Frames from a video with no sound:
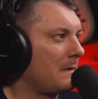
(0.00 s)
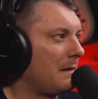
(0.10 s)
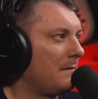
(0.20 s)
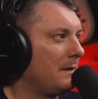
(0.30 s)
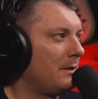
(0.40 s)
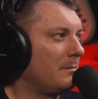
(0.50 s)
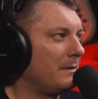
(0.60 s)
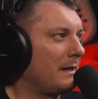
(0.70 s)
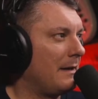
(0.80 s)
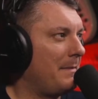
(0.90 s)
gentleman
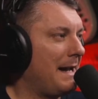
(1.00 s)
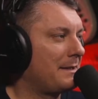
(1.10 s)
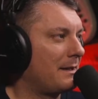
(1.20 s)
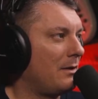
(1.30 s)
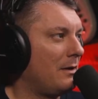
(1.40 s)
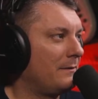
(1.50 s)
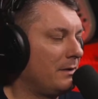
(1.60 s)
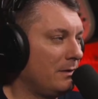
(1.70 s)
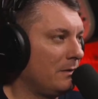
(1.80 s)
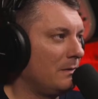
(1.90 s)
that I passed it off
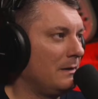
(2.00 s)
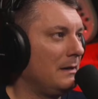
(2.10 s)
to,